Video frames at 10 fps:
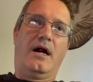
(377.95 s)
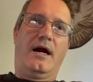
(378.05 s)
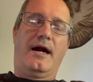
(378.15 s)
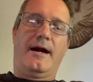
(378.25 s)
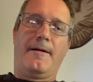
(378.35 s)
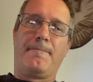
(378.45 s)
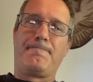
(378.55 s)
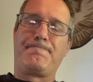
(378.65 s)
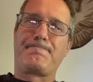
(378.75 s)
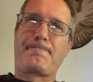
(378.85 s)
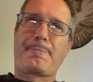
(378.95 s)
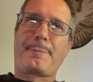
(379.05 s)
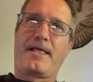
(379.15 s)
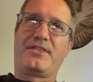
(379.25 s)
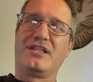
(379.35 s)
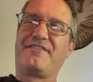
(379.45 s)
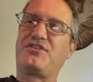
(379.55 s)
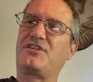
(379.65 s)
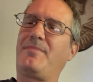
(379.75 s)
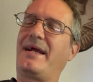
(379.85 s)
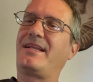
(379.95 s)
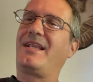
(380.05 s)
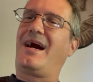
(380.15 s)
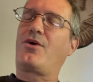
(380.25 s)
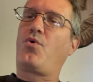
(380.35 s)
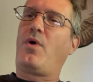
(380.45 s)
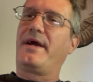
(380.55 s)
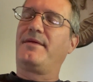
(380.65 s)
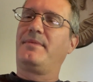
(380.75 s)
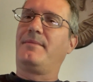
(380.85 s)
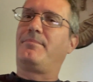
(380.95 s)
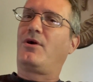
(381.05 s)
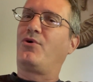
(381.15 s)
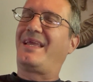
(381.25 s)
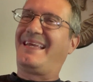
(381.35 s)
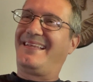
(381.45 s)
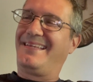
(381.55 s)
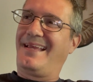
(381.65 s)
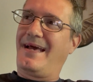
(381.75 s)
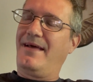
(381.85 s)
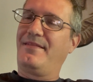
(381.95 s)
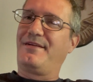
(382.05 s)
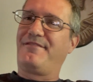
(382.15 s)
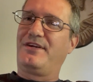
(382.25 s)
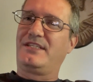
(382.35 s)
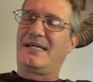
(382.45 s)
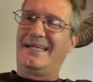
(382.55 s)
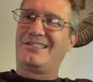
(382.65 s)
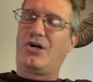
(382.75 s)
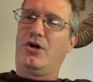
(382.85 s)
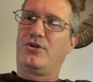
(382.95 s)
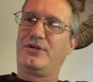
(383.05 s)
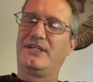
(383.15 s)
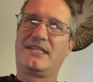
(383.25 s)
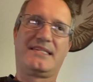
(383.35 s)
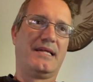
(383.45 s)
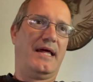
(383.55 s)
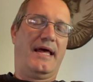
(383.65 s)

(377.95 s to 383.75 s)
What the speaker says: The lifters might not quite have been broke in yet. They're very tight tolerance.